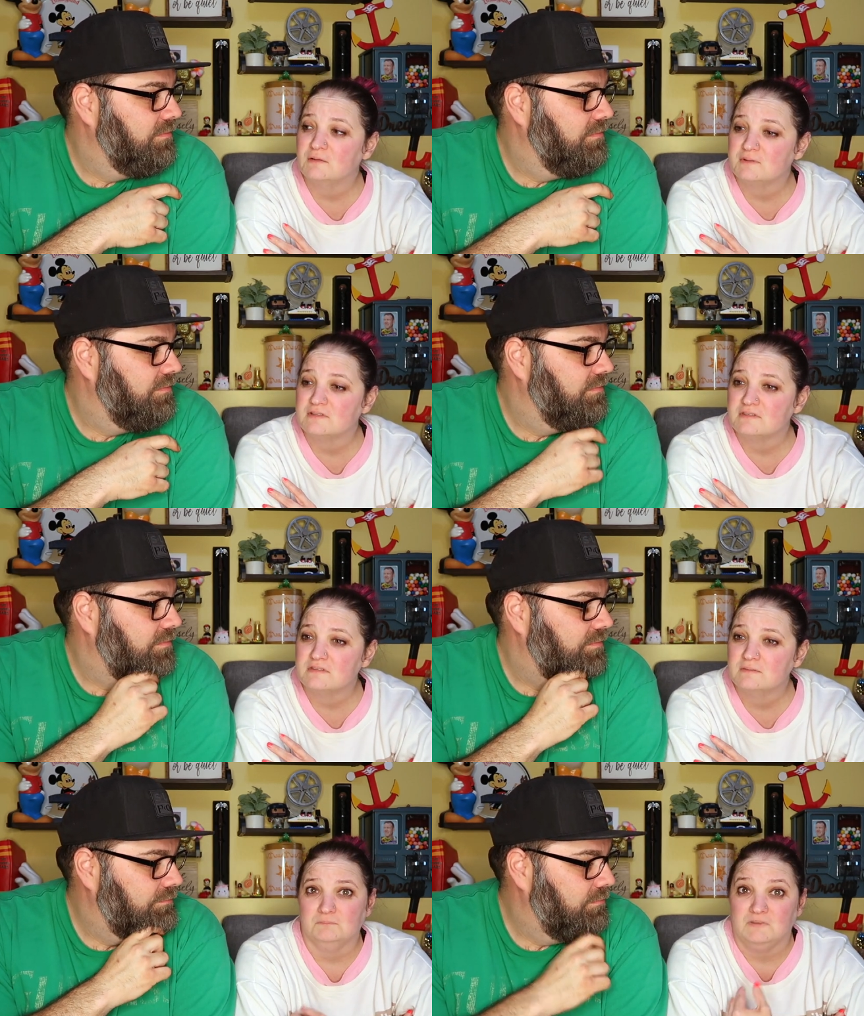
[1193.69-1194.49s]
Speaker 1: it
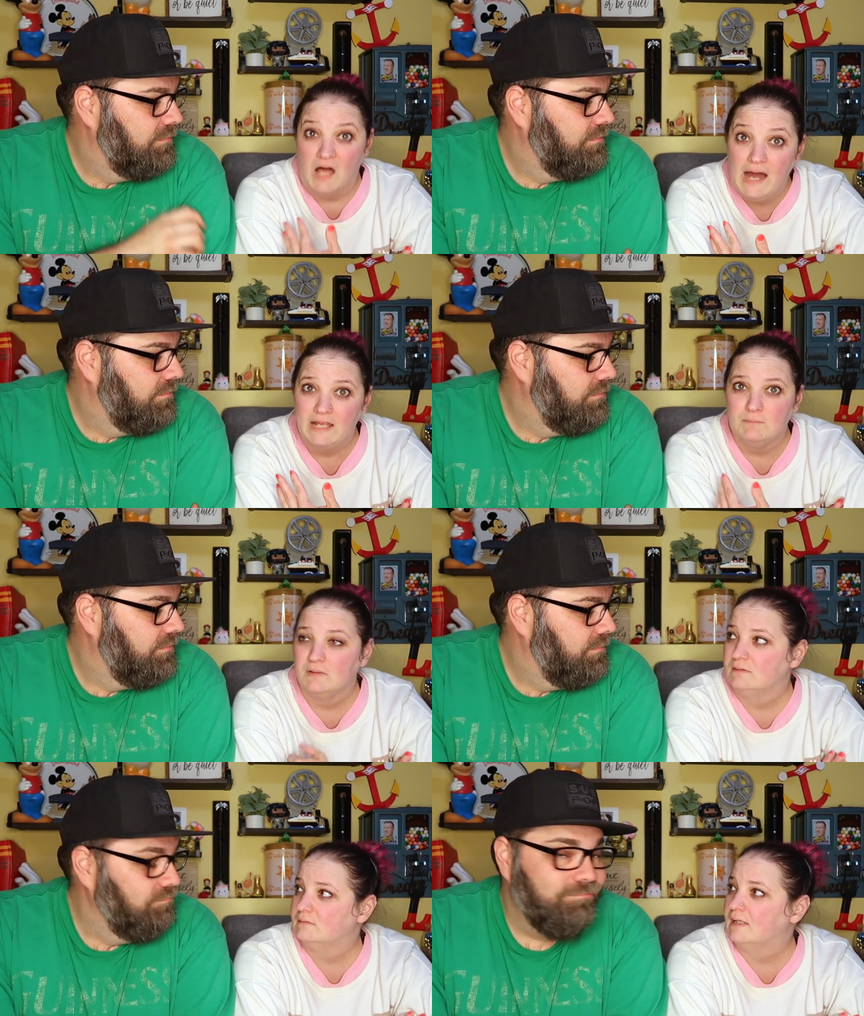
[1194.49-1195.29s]
was
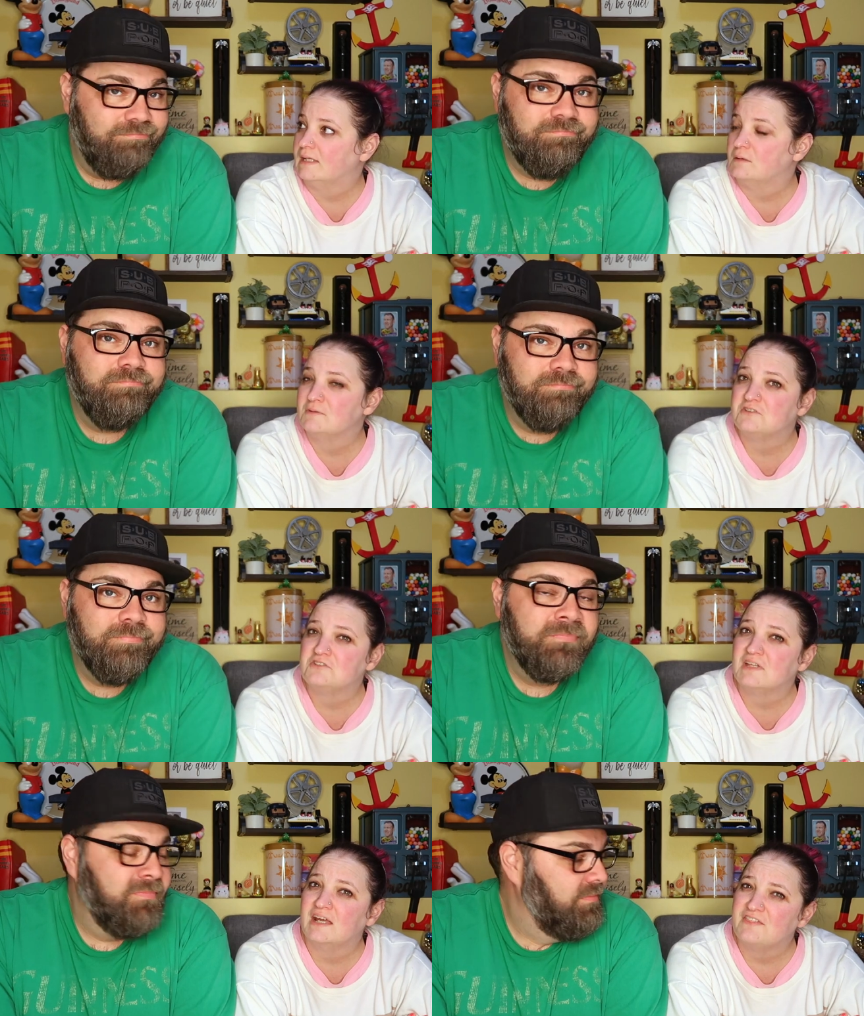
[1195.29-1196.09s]
lime. Mm -hmm. Like, it
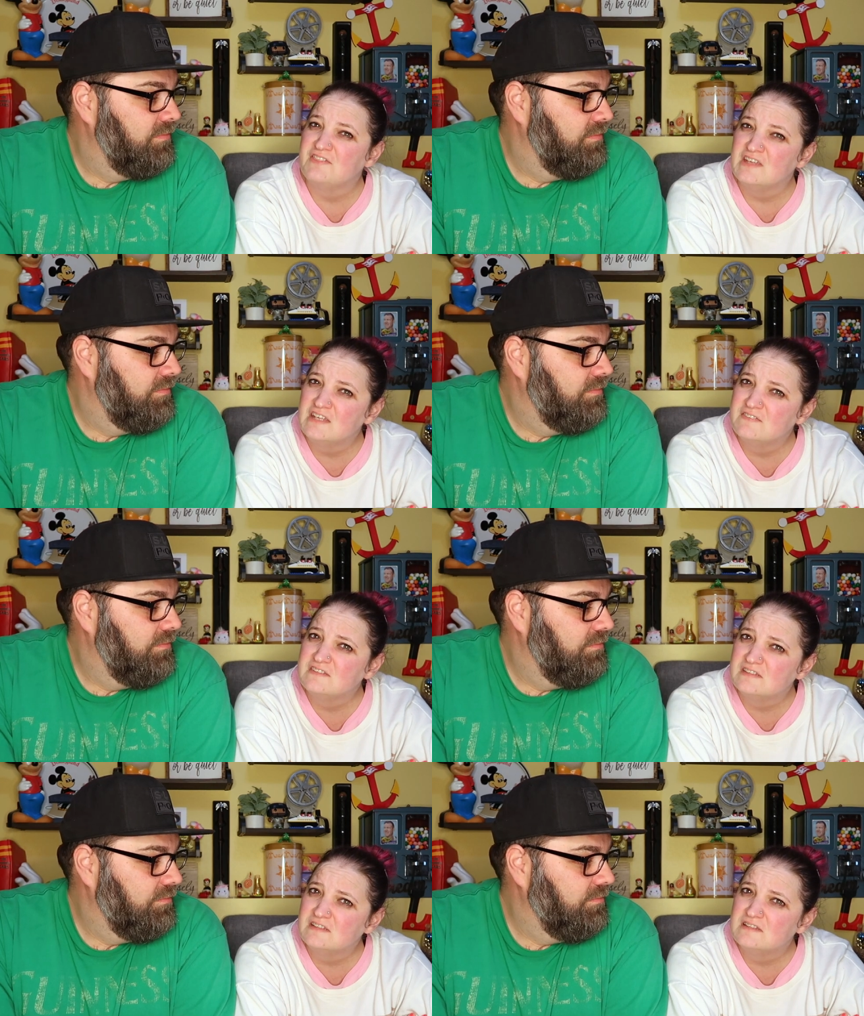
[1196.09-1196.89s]
wasn't just like, I think
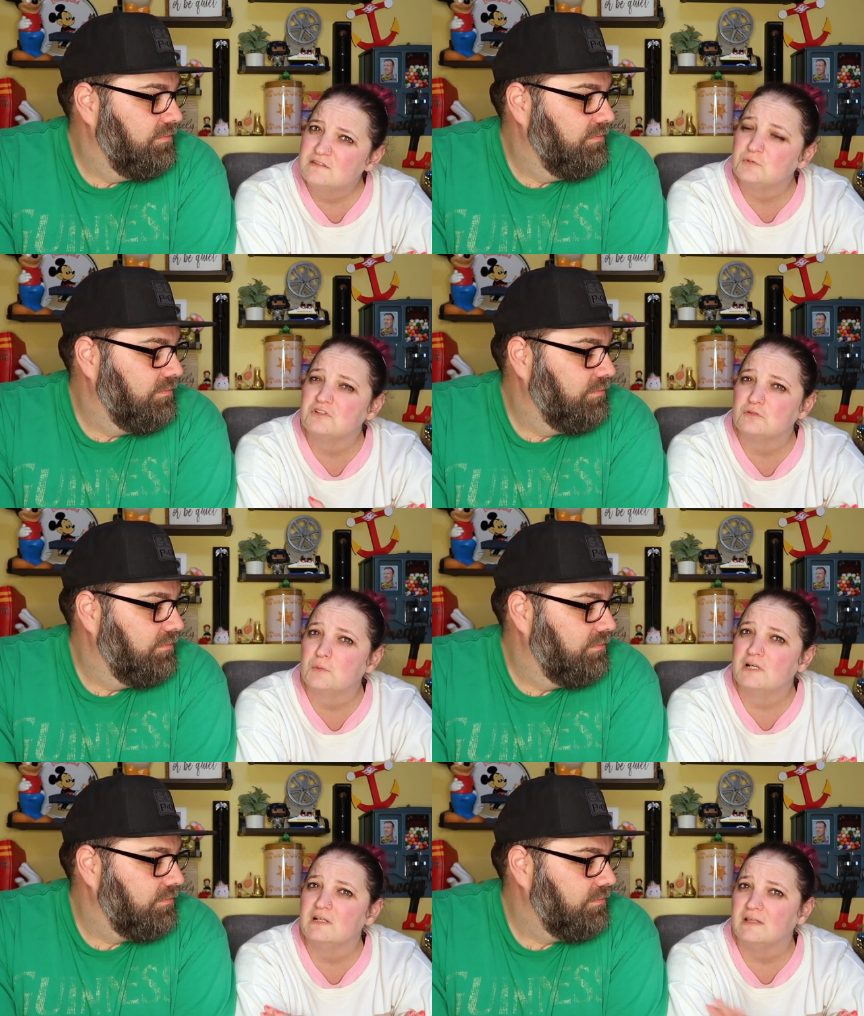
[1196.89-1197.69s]
this is, which is
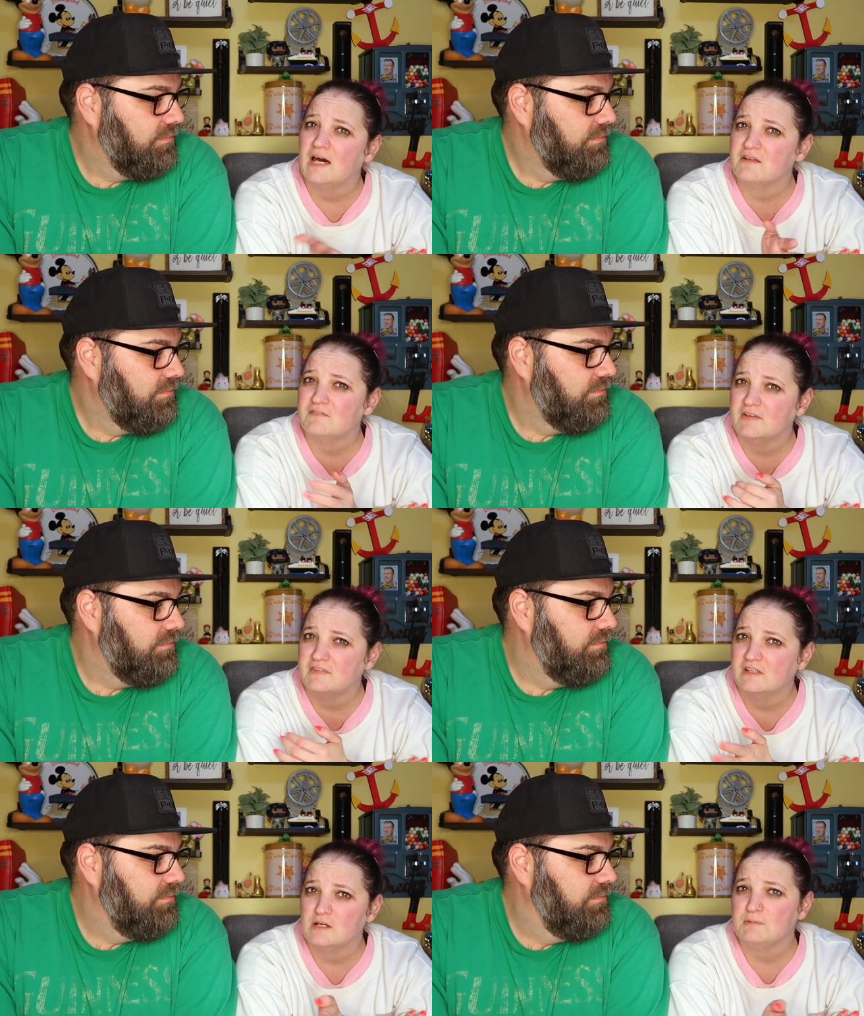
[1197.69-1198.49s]
where a lot of,
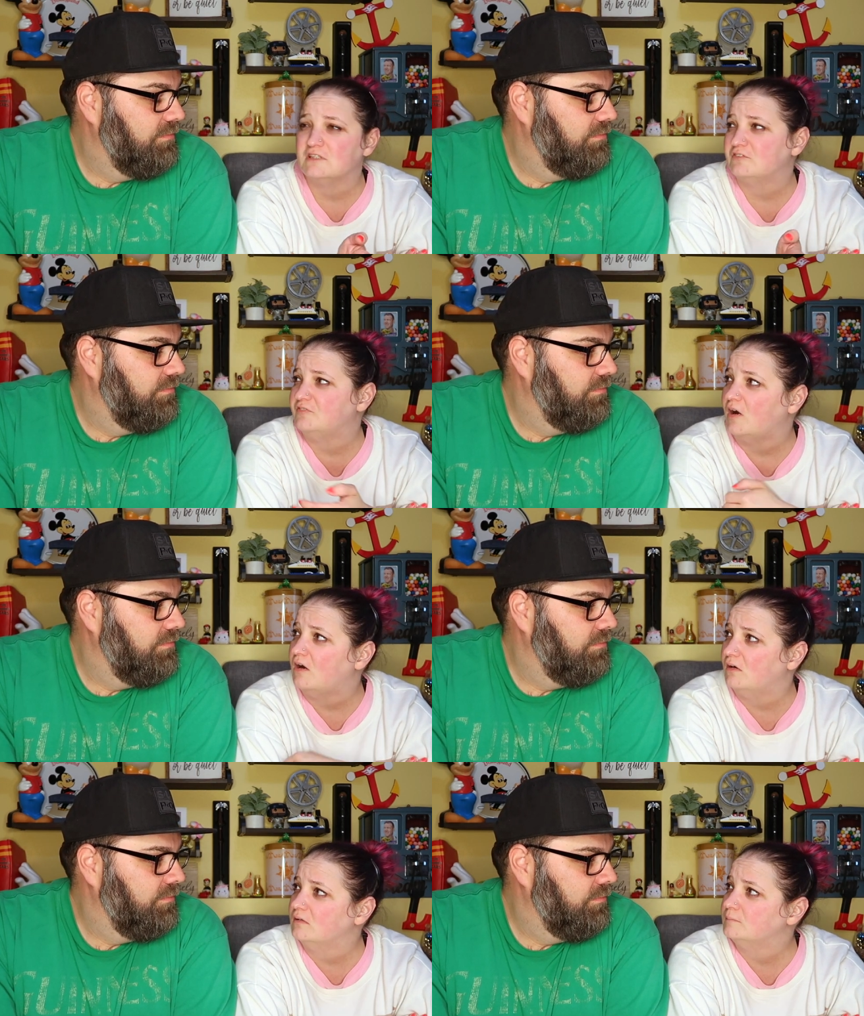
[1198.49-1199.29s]
I think, gummies
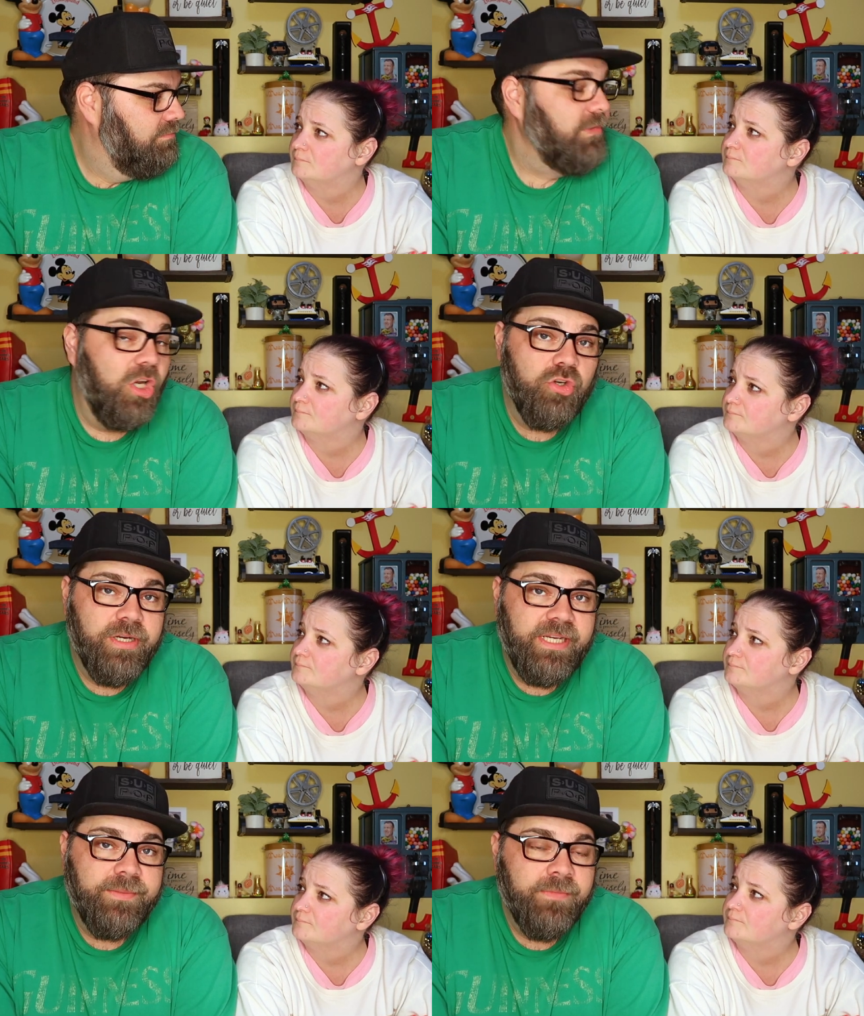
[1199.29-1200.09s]
fall.
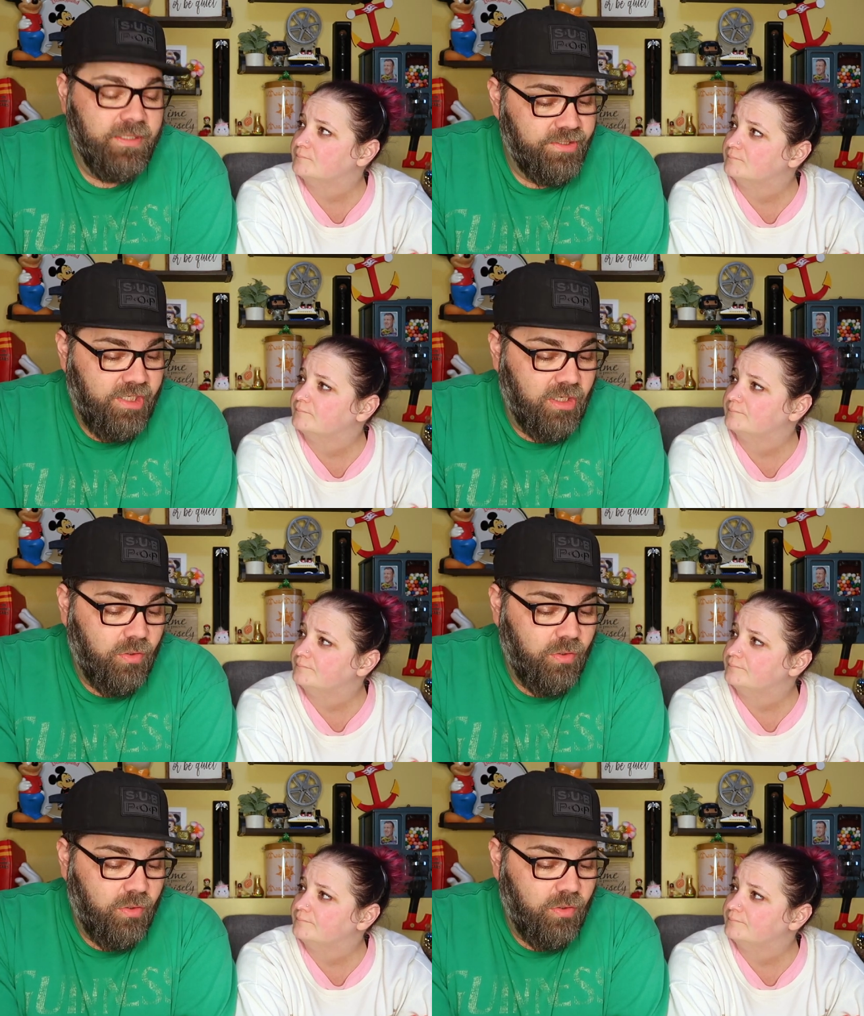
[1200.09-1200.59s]
Speaker 2: Agreed. So